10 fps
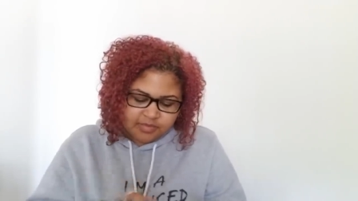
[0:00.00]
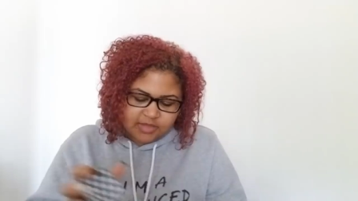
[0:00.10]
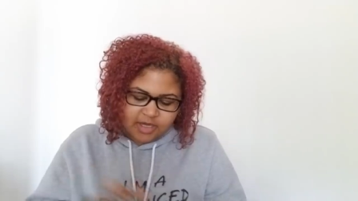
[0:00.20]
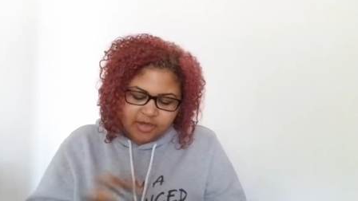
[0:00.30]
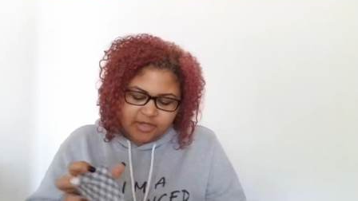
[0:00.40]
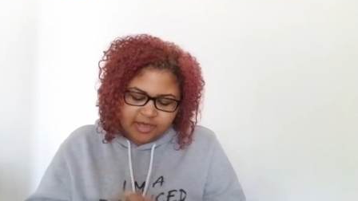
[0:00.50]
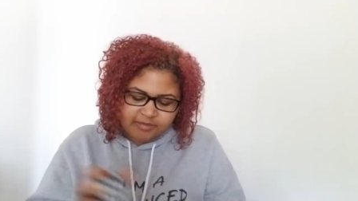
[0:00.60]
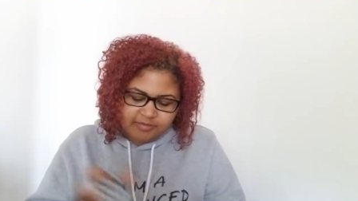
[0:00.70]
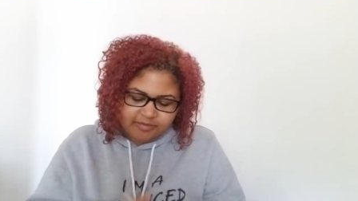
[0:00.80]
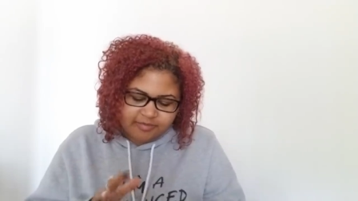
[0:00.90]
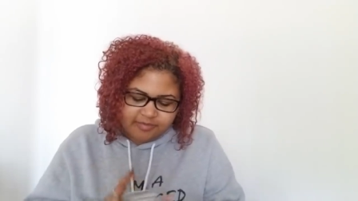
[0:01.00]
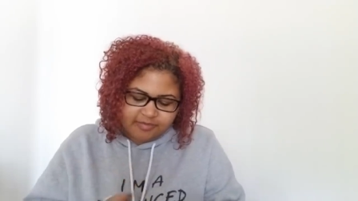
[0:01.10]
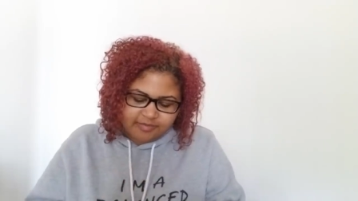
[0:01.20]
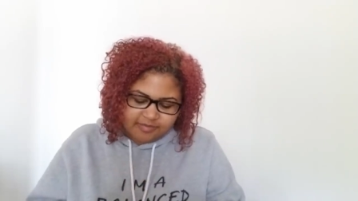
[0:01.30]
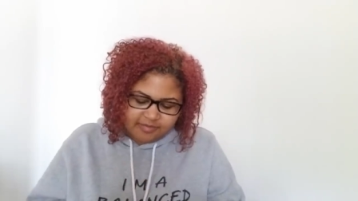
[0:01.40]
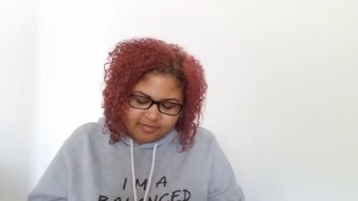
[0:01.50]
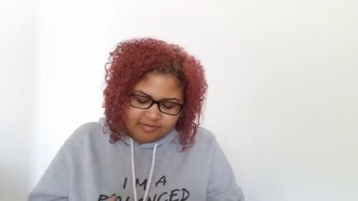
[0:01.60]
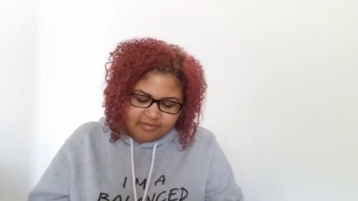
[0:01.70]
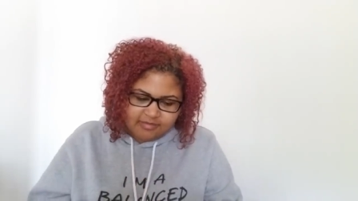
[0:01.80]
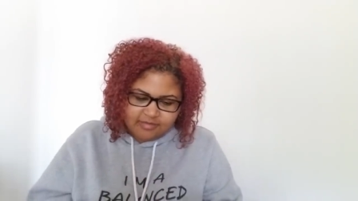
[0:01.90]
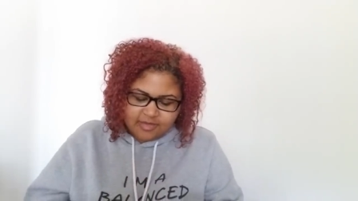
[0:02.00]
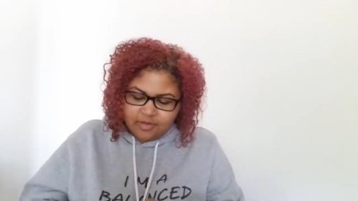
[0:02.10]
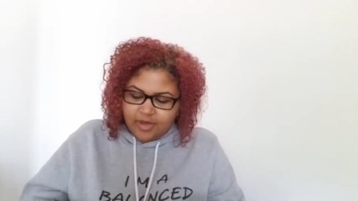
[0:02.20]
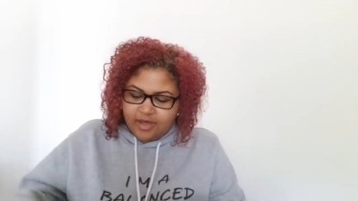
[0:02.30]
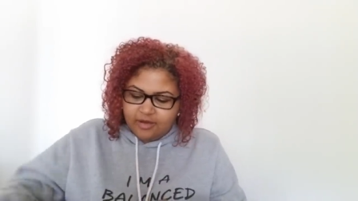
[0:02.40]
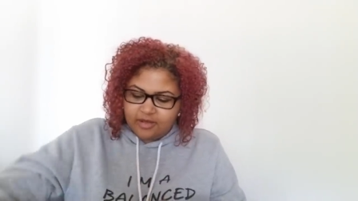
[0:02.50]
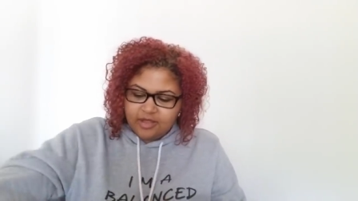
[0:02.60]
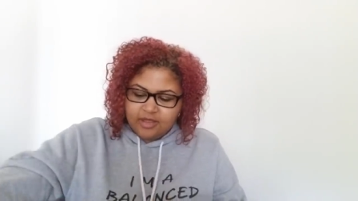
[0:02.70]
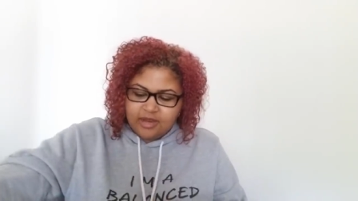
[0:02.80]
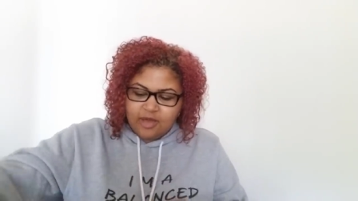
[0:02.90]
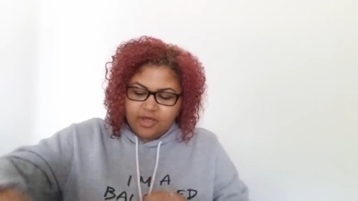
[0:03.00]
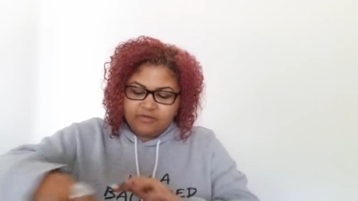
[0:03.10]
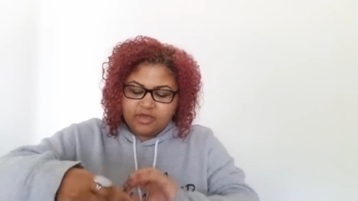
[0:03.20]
Yo, yep. Mm-hmm. Wow. Now we have the